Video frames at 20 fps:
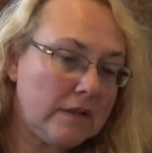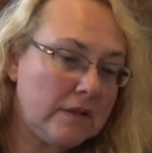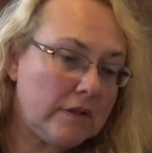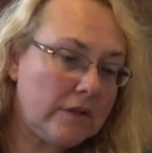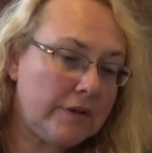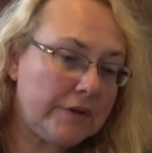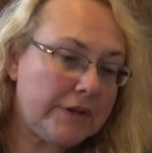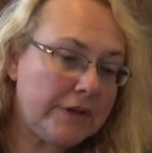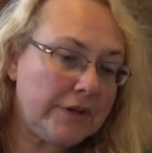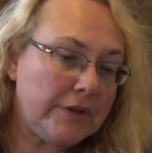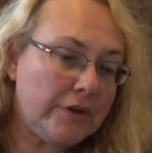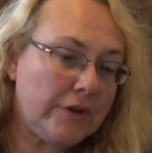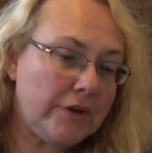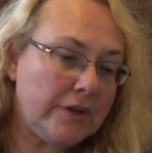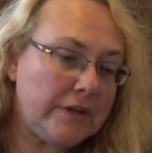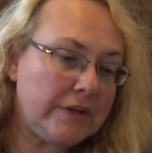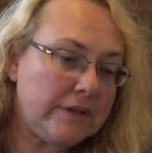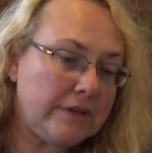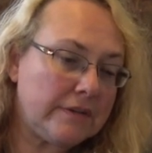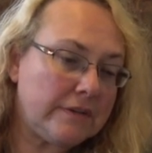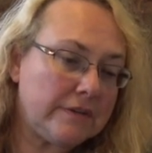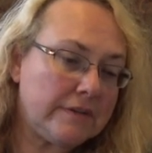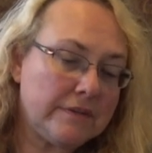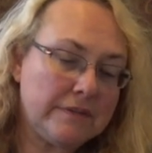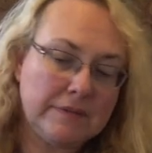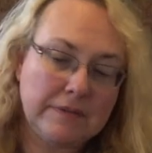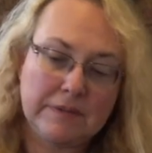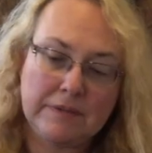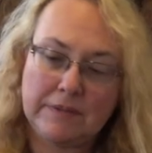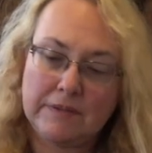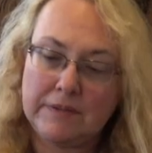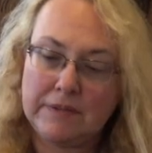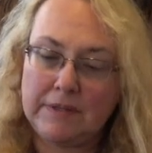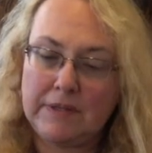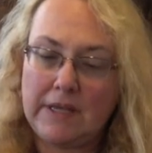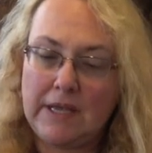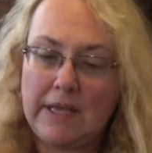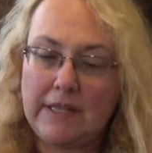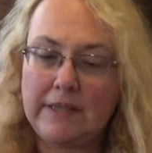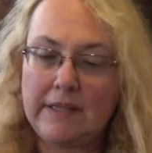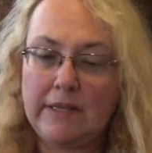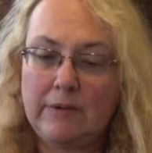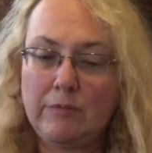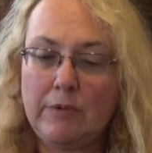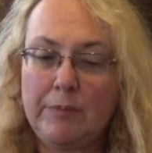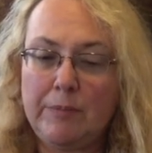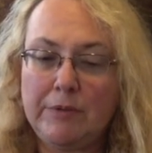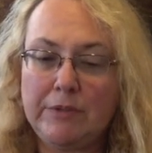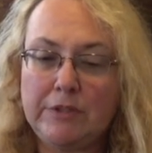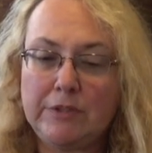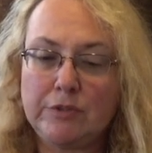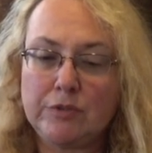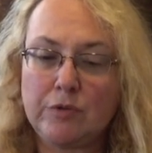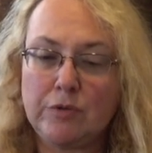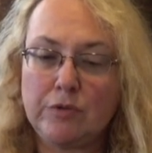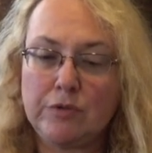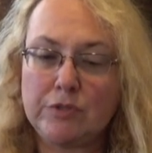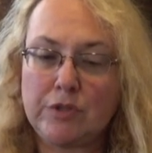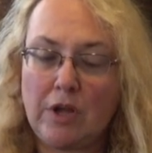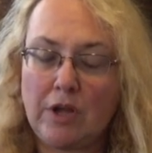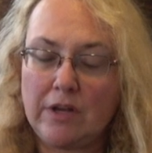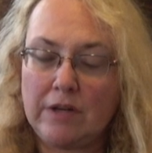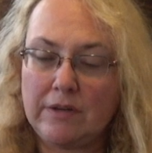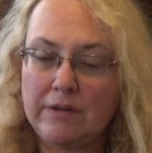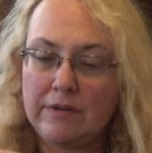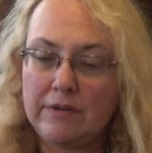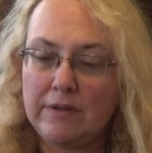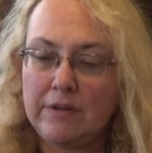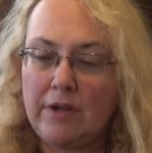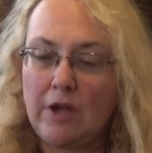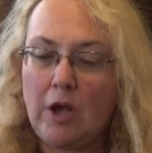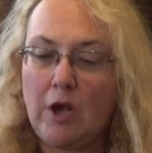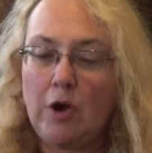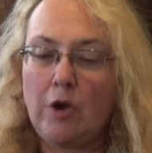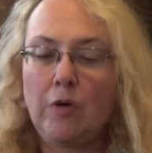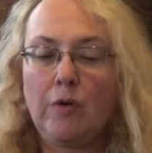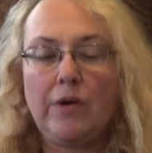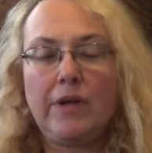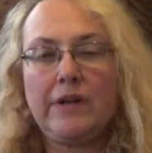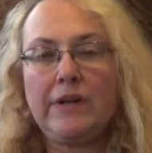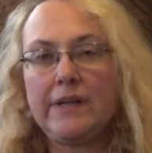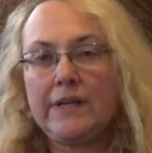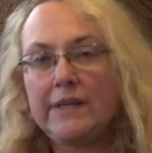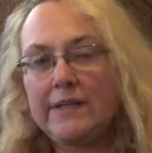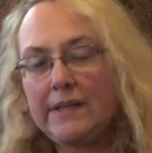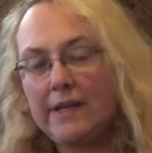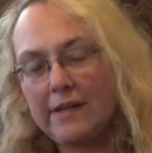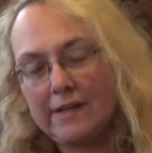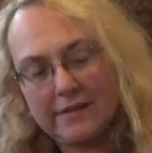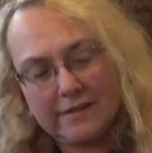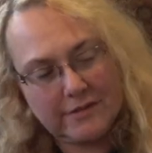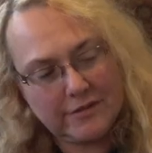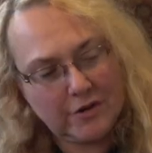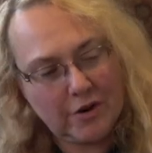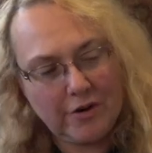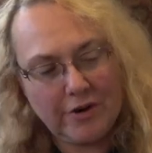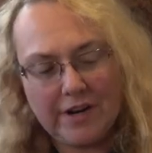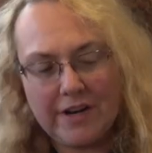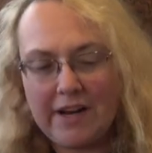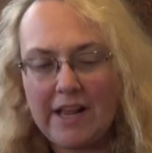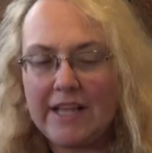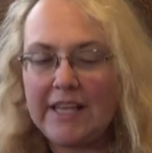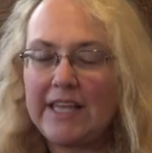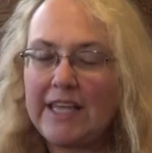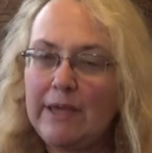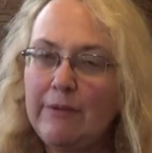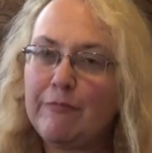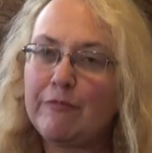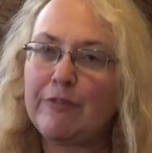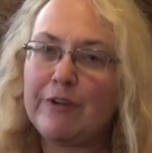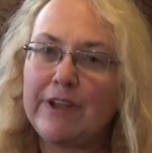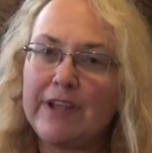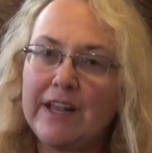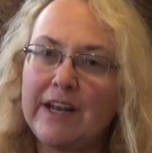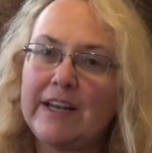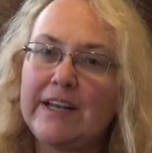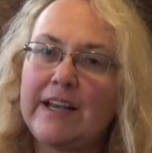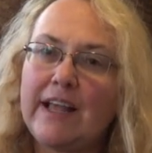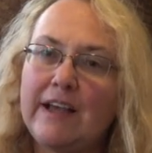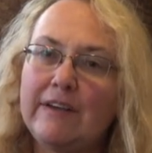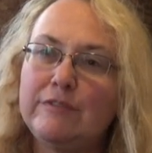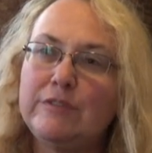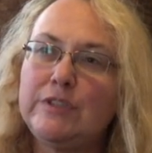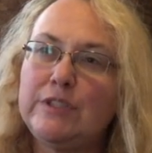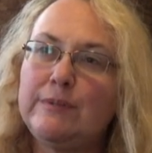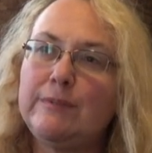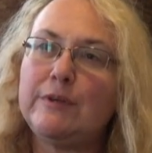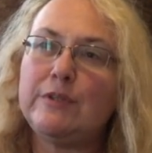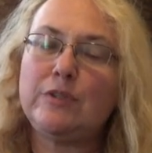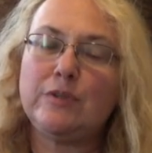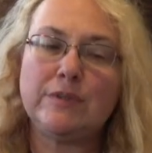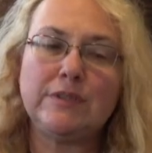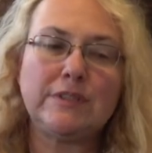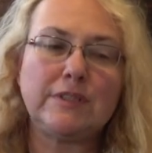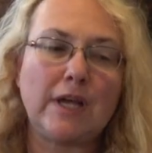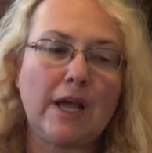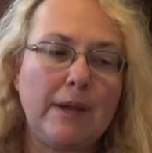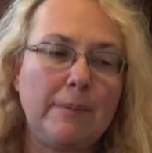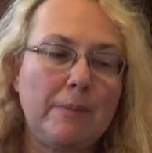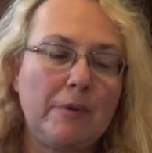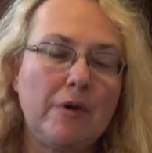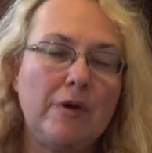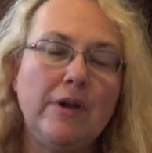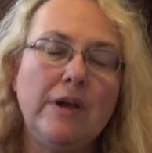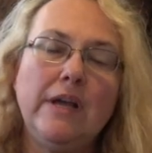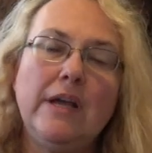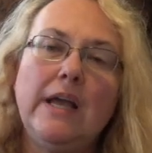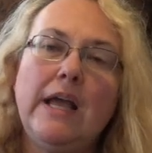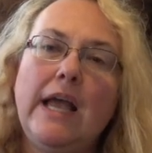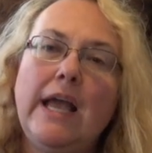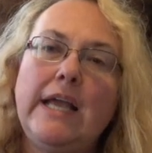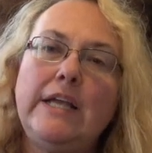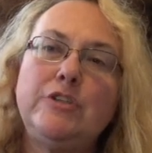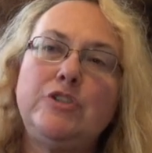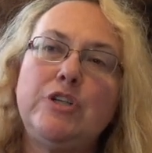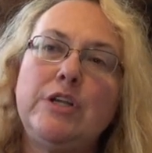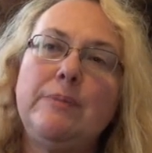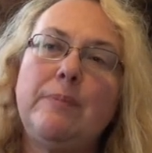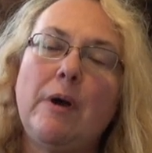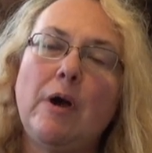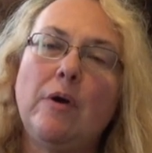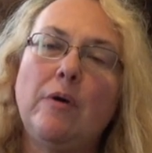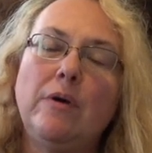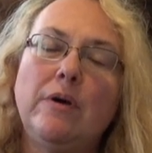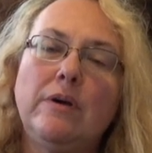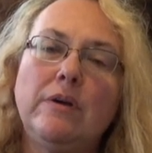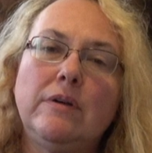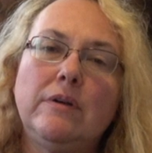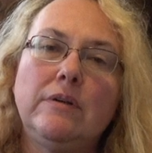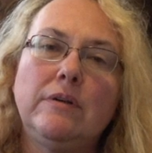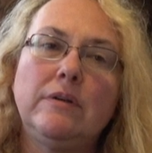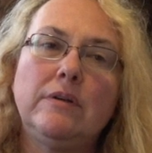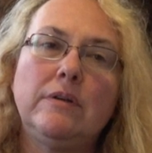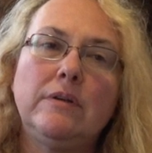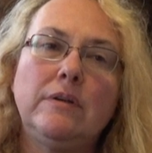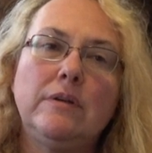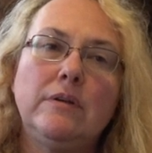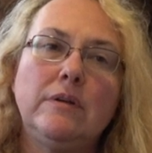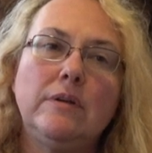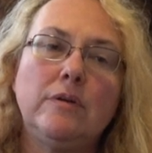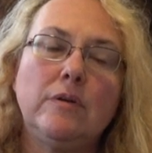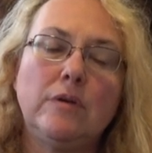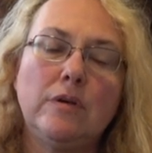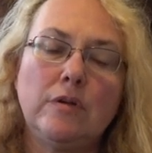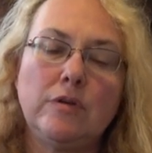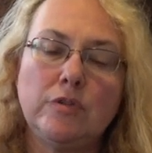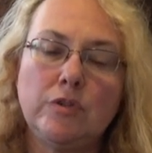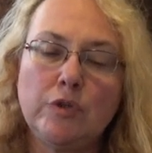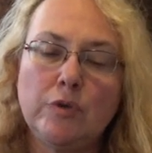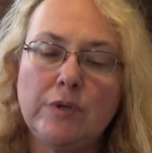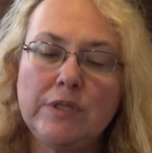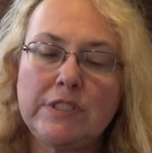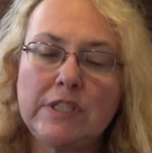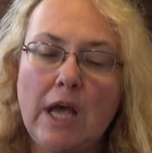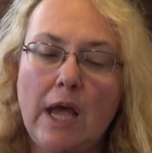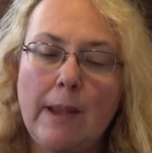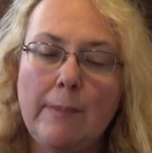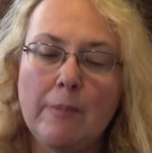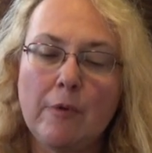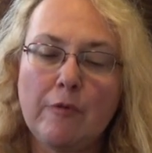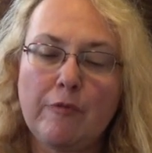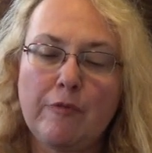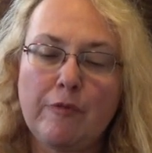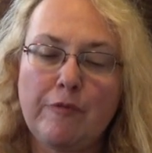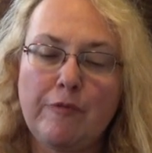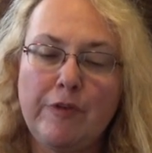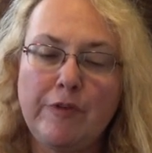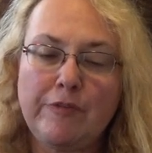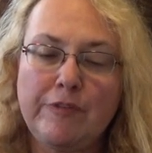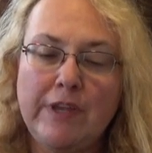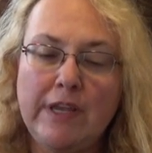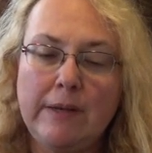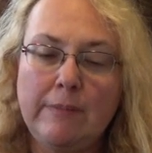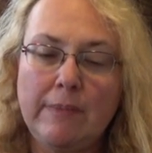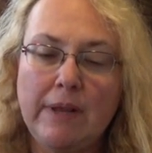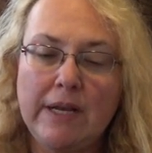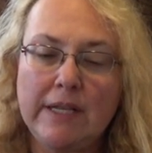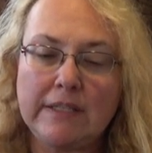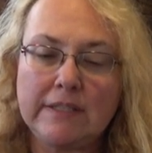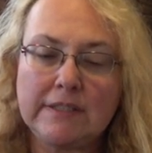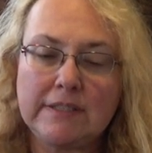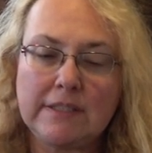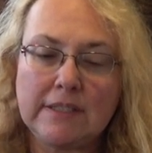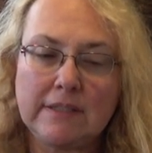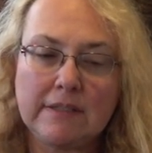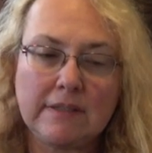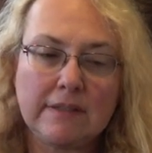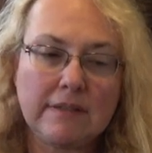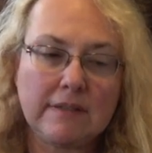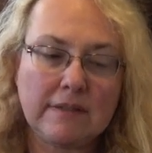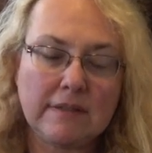Looking good. And then we put the screws on. Oh, and darn it, I keep forgetting to have Jibo do his timer. Hey Jibo, do a timer for 15 minutes.